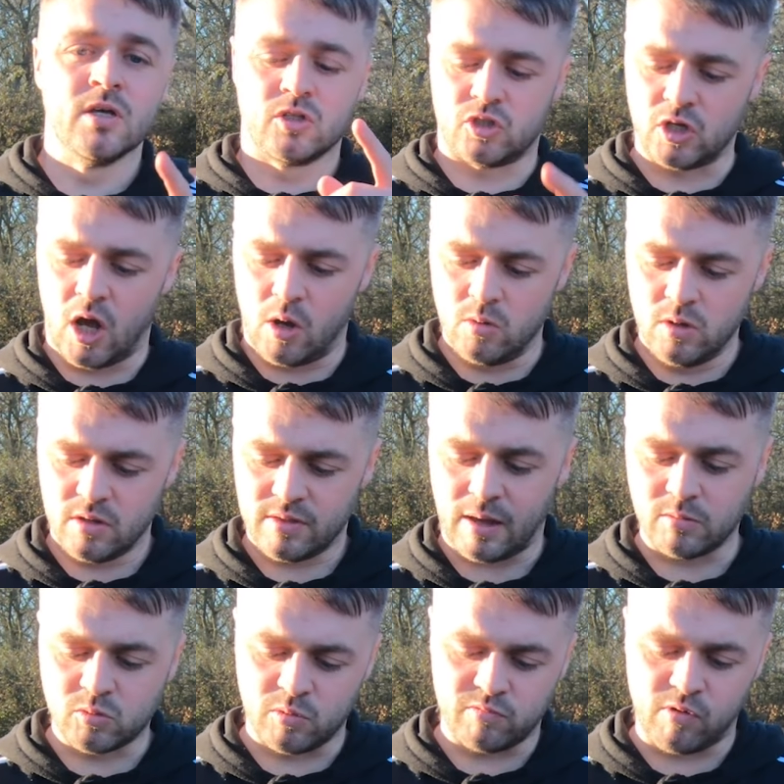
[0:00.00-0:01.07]
So
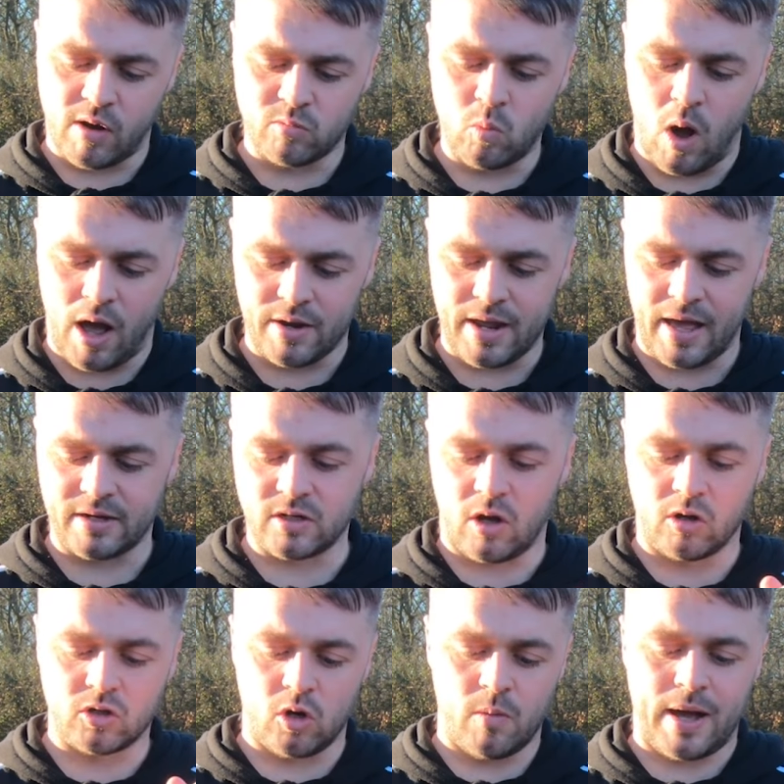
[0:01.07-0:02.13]
that was with run 1, and
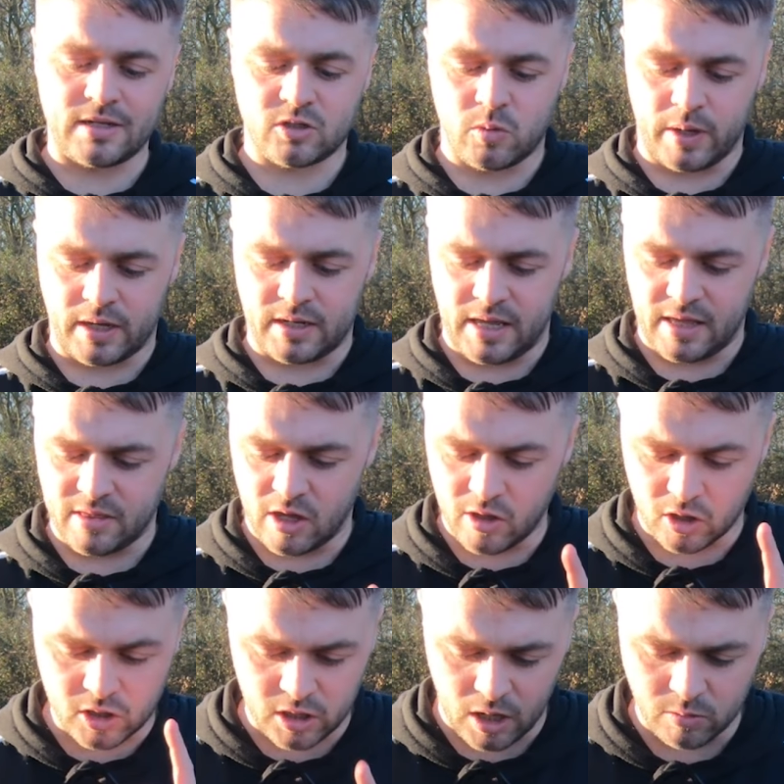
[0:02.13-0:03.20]
I've got to add quickly that
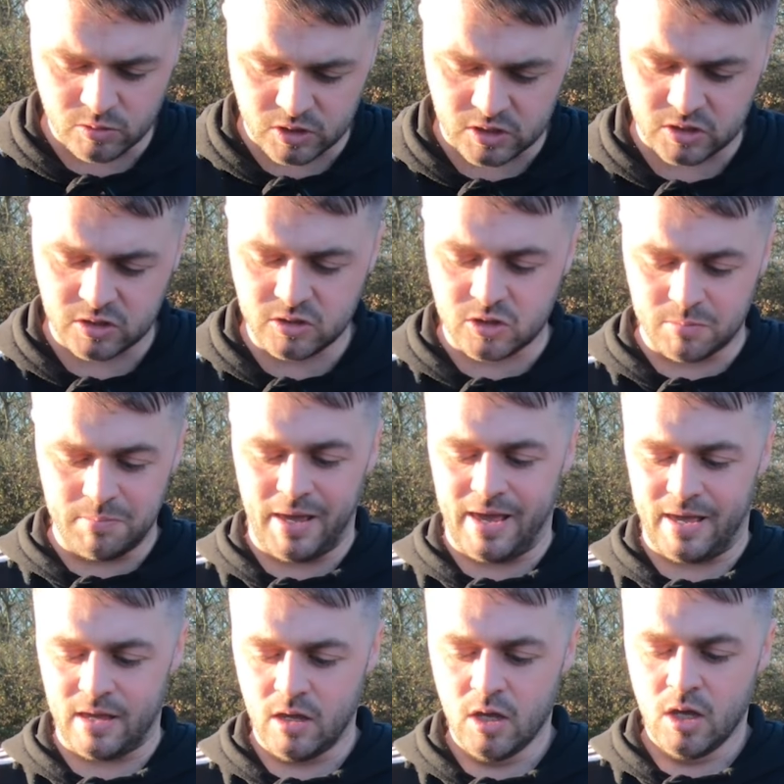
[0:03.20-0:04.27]
the closest to
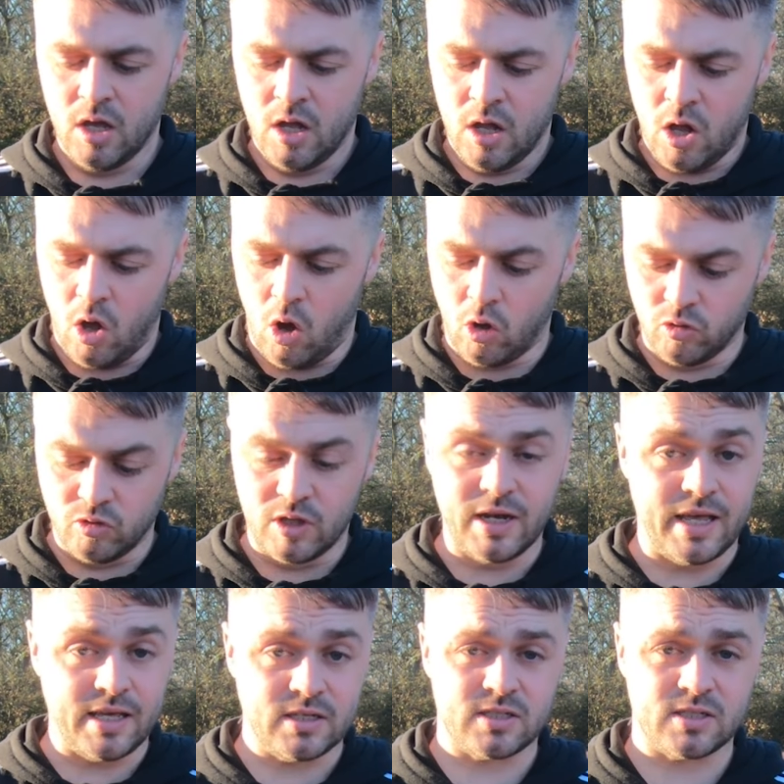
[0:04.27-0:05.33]
me on the
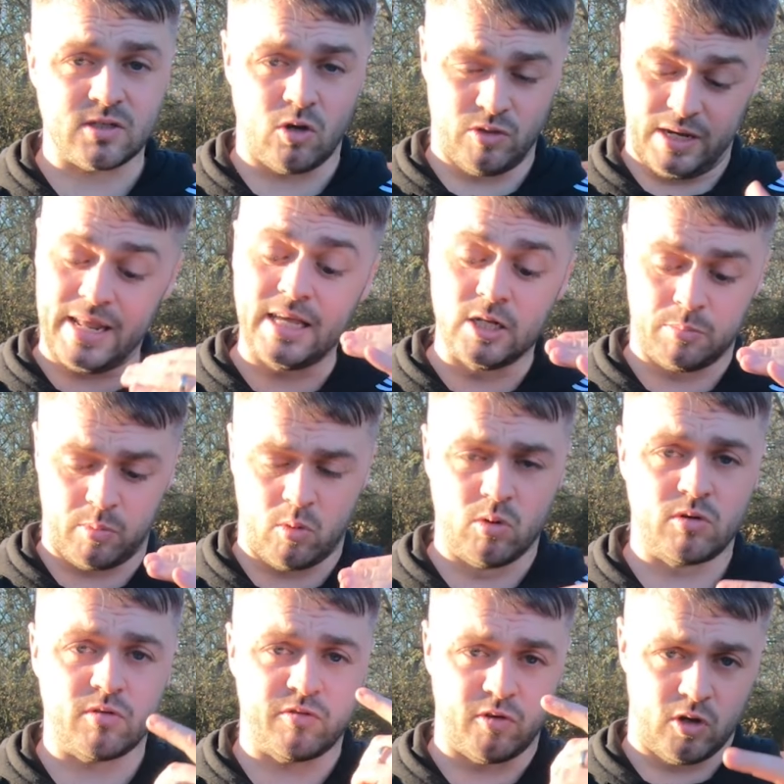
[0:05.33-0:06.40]
list, on the
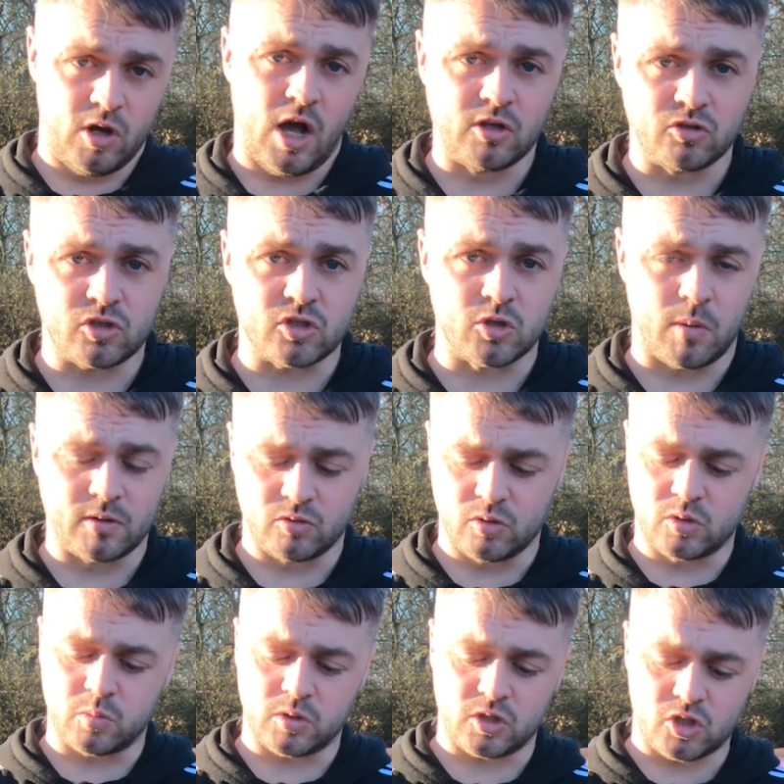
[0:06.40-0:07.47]
leaderboard for 100 to
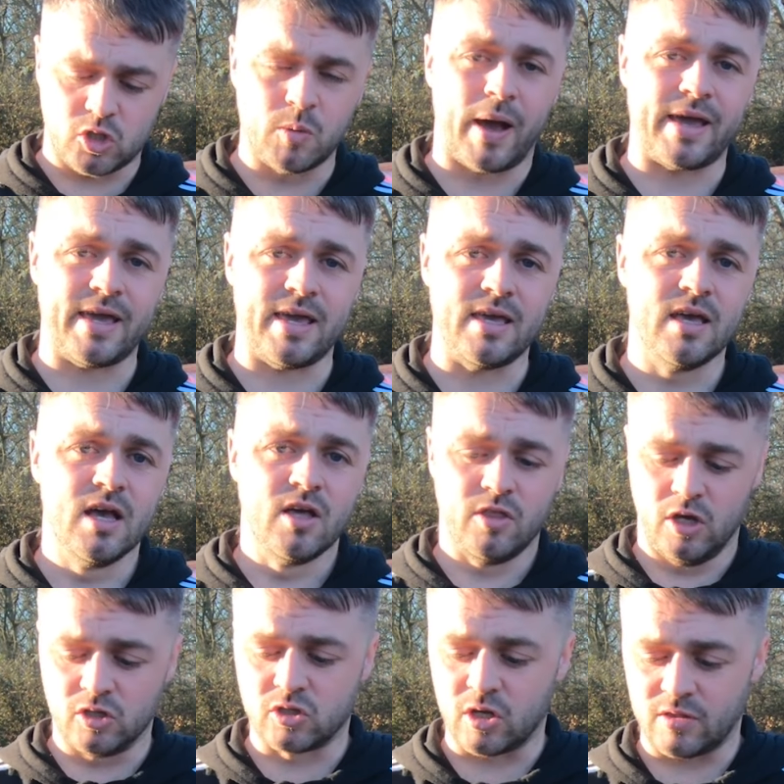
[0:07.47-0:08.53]
200s was a 280
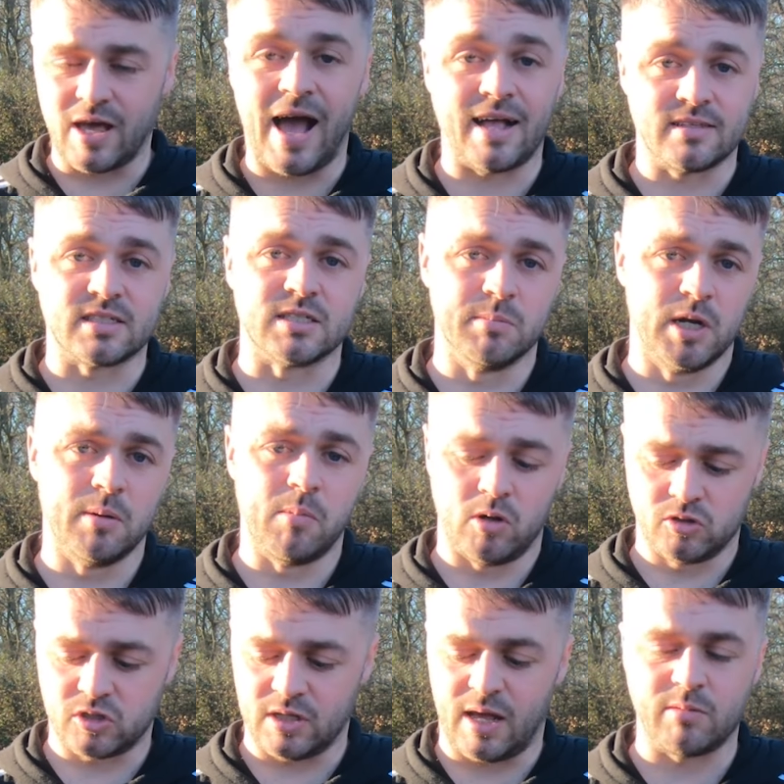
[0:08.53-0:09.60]
that had similar
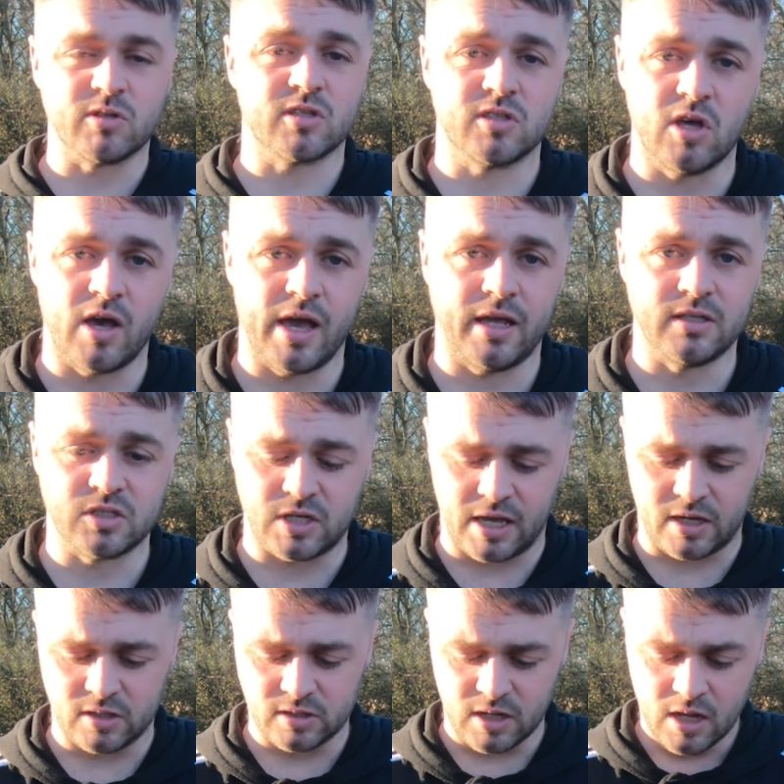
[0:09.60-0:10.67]
mods, and that was a
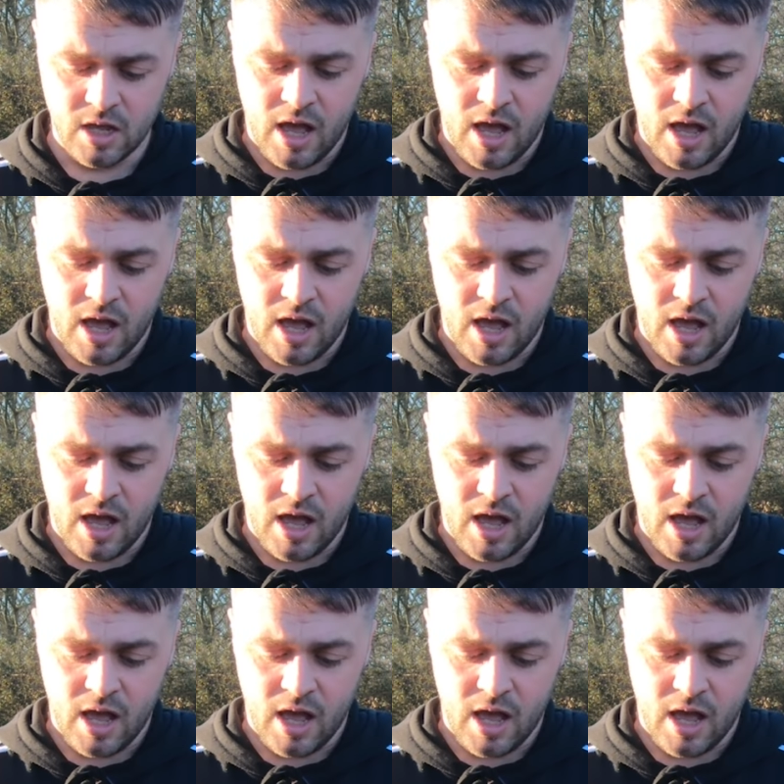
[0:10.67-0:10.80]
13-second.